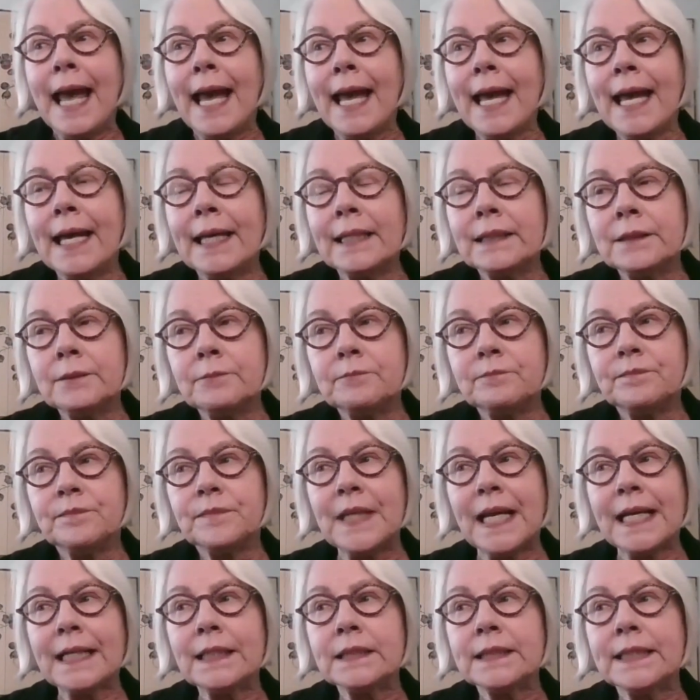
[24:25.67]
And
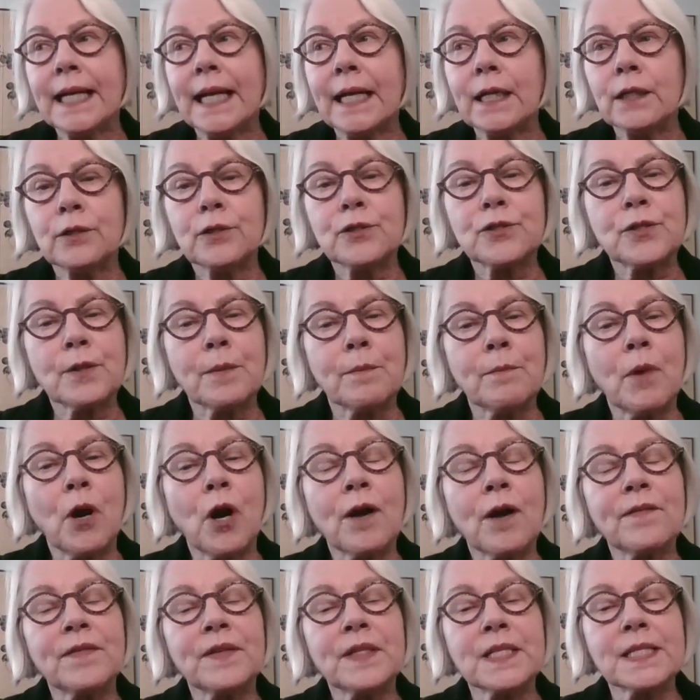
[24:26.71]
Helen Keller is a
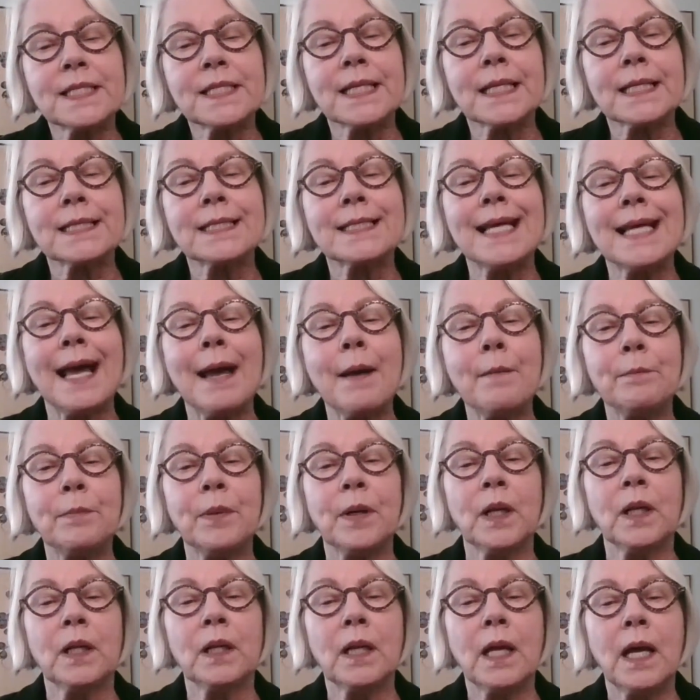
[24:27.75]
marvelous
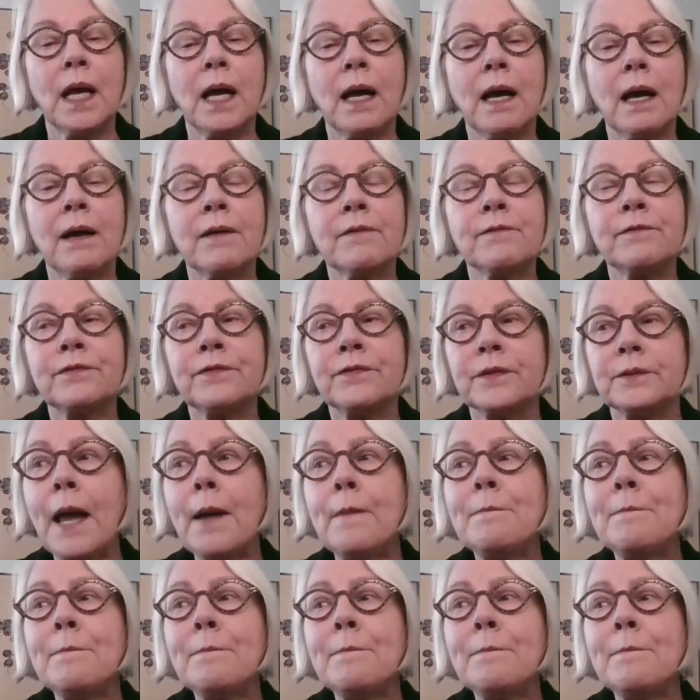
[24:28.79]
example of